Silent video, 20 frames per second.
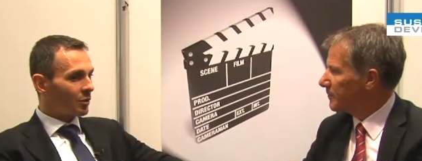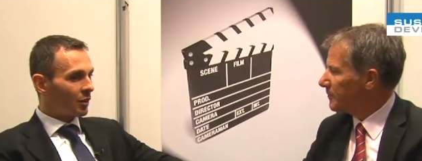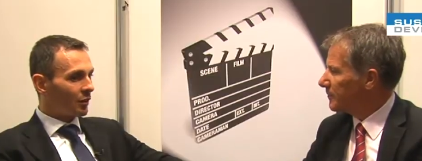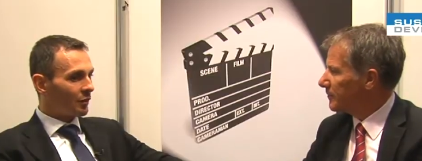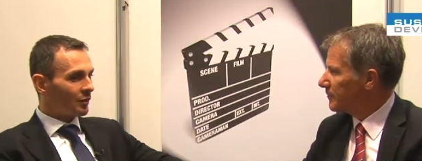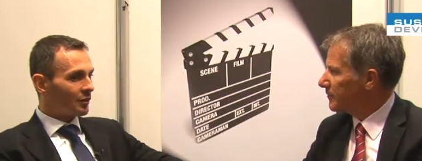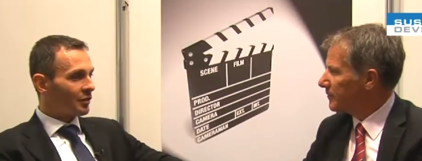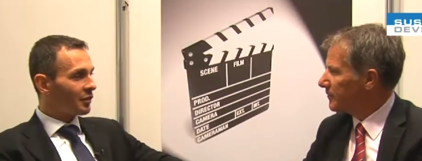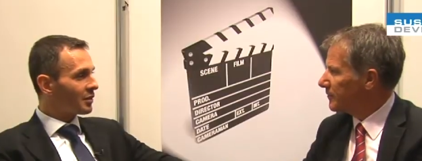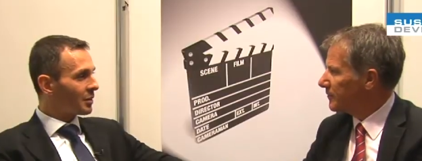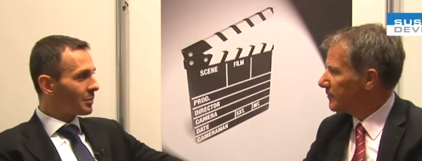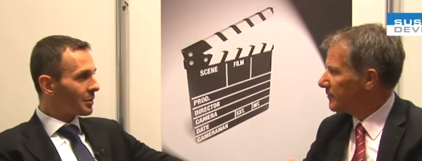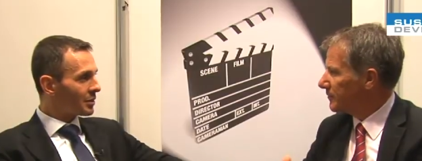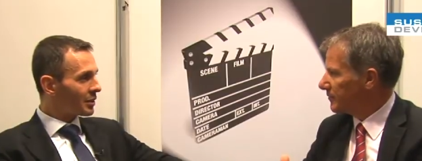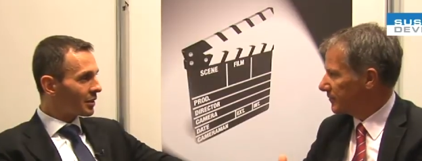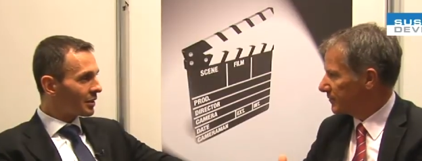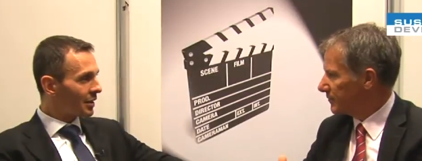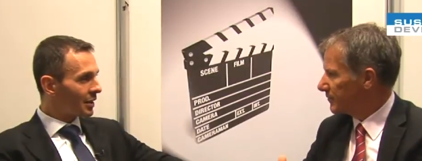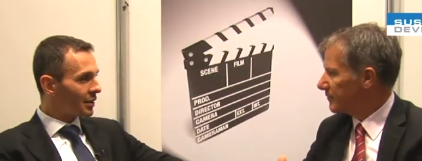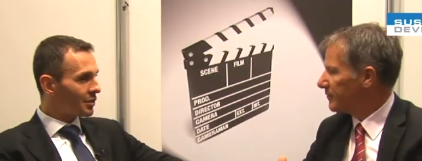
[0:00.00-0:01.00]
Speaker 1: of system
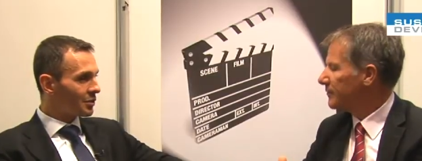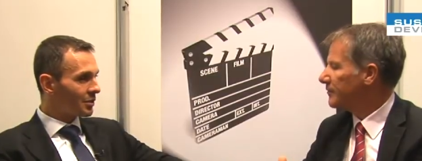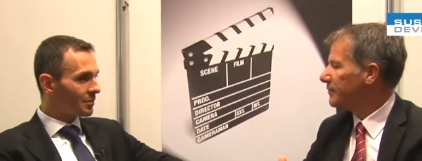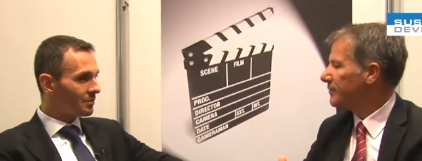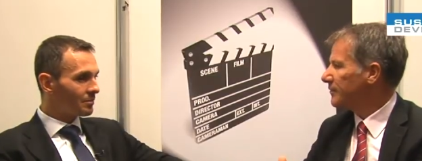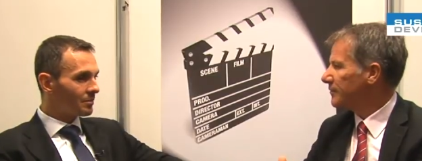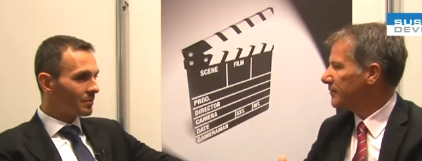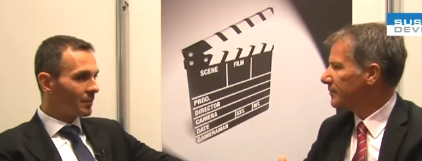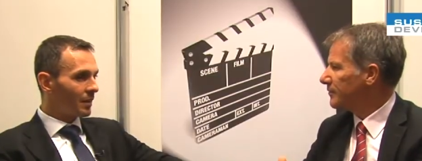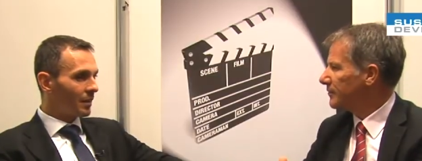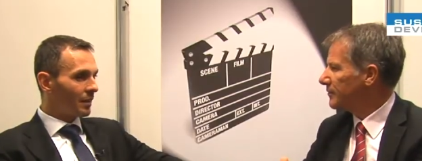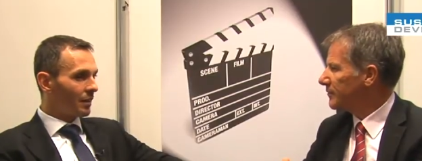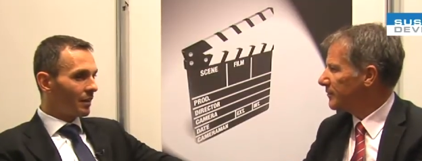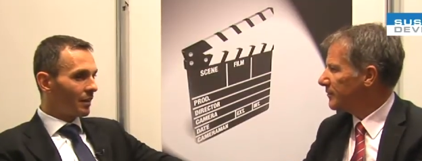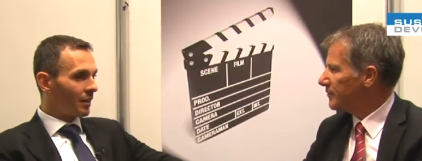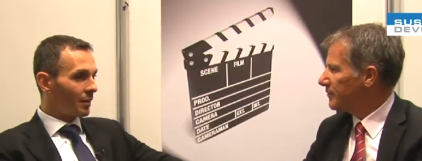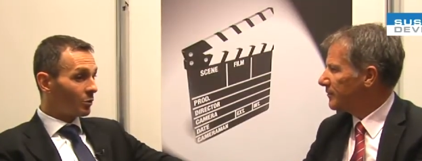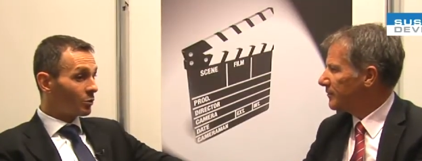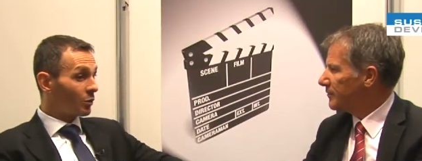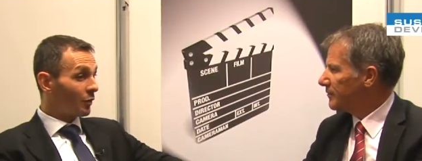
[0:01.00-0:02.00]
integration,
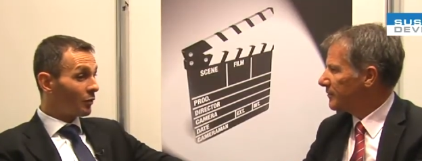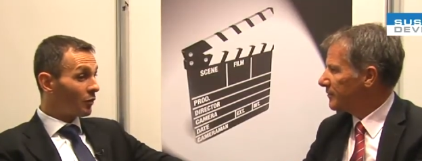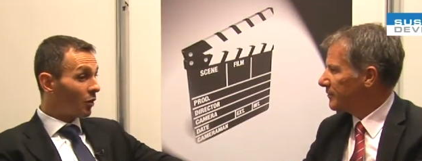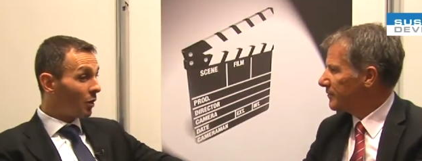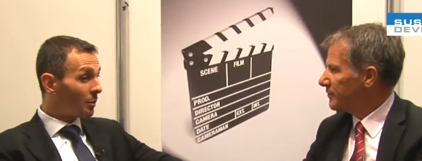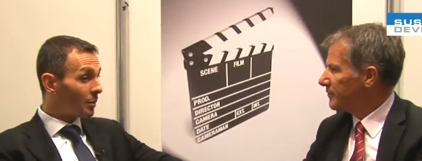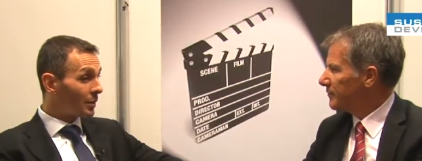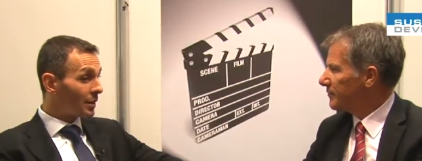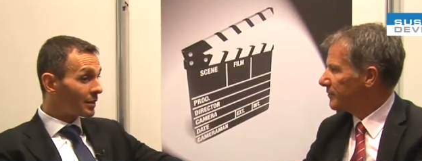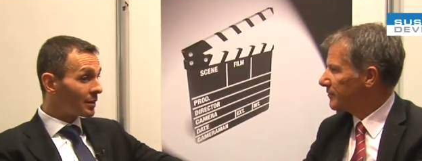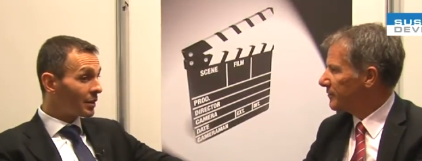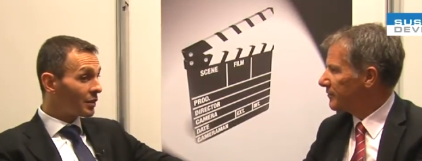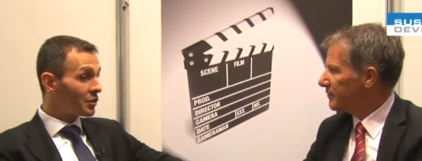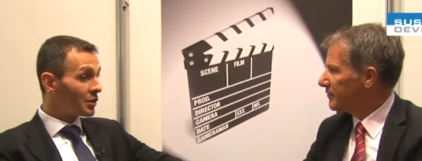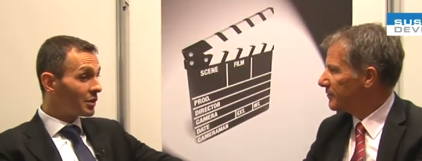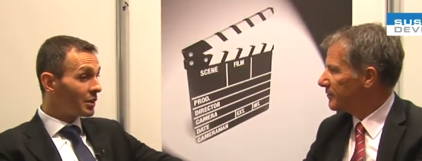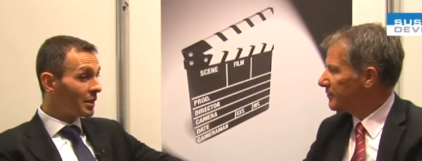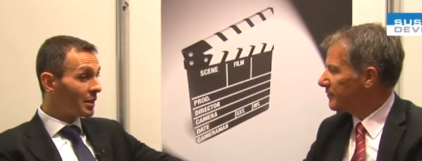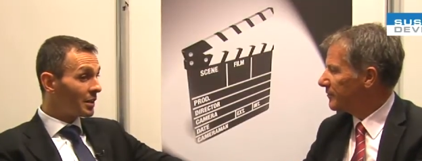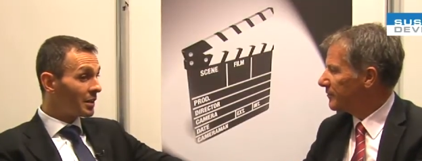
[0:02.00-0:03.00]
a lot of component
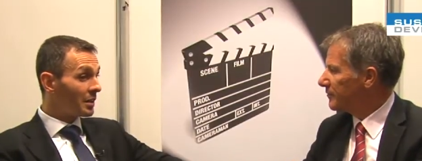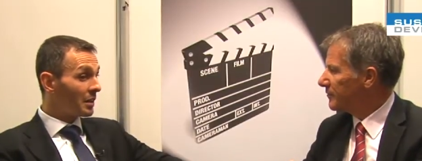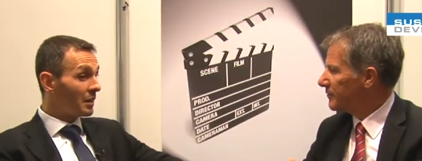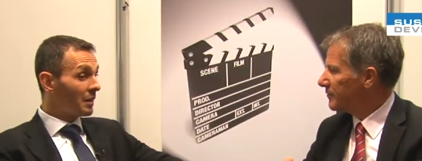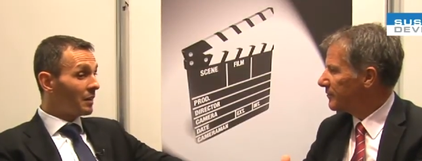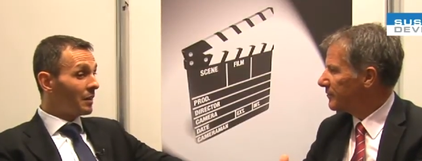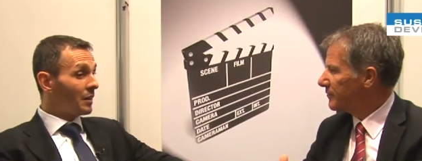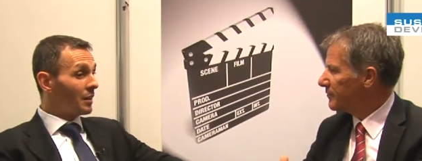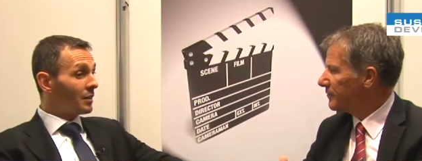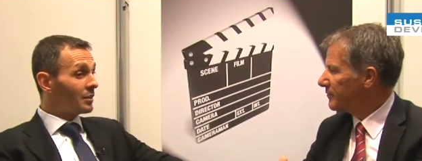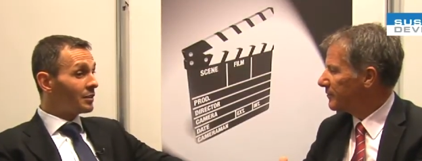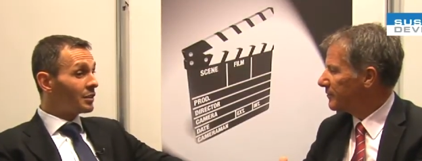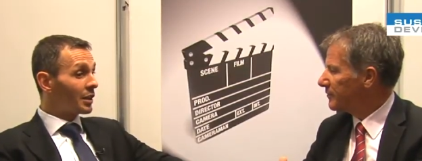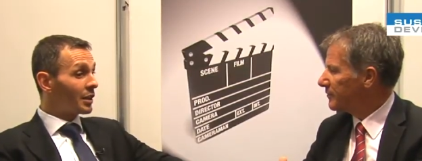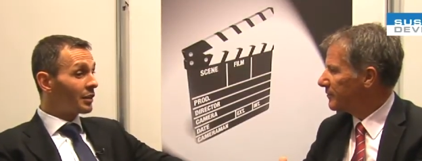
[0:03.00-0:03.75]
engineering. There